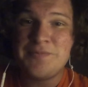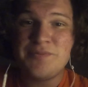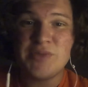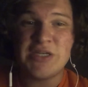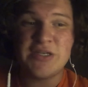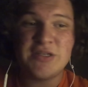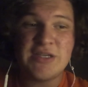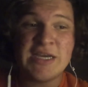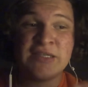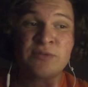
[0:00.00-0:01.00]
But
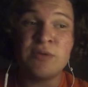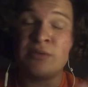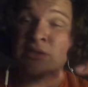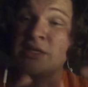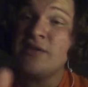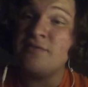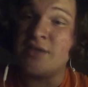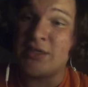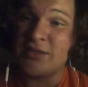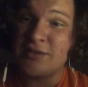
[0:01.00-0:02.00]
as we were leaving,
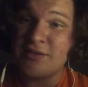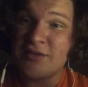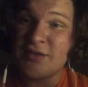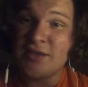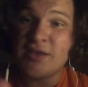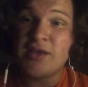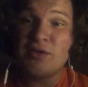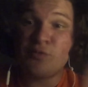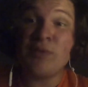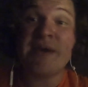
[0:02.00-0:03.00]

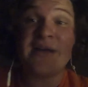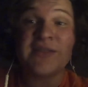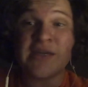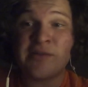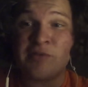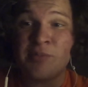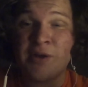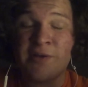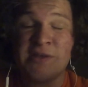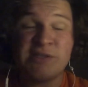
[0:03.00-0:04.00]
we backed out of our
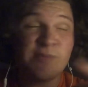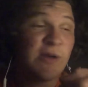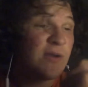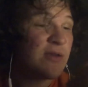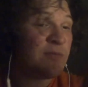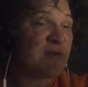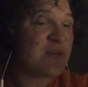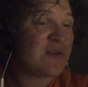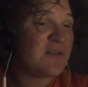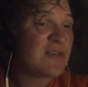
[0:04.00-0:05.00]
parking spot and we
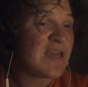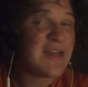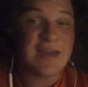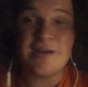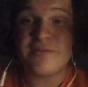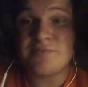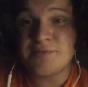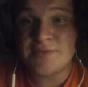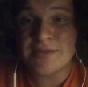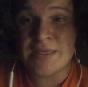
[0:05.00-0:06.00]
started to head out,
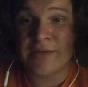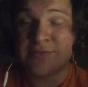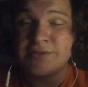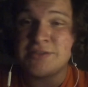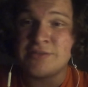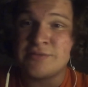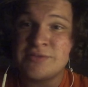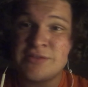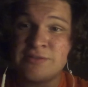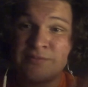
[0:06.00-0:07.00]

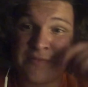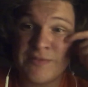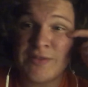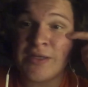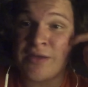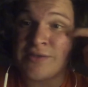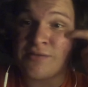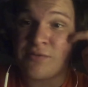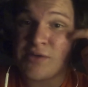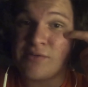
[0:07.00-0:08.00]
to get onto
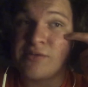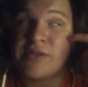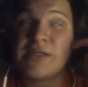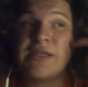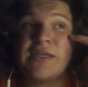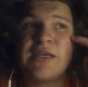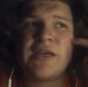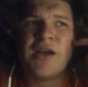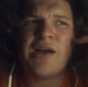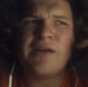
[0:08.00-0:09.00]
the road.
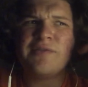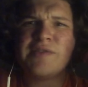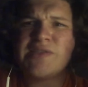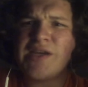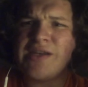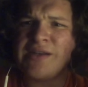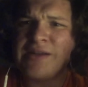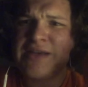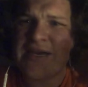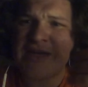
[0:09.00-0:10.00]
All of a sudden,
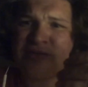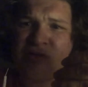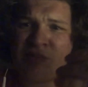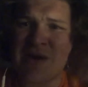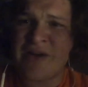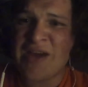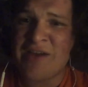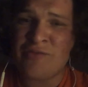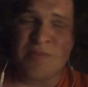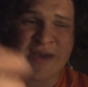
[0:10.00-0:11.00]
as we're about
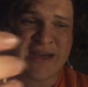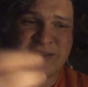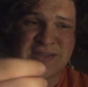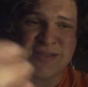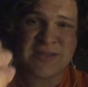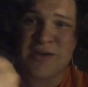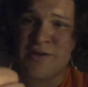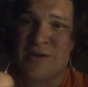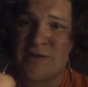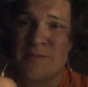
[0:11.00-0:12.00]
halfway past this
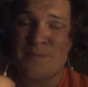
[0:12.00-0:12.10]
car,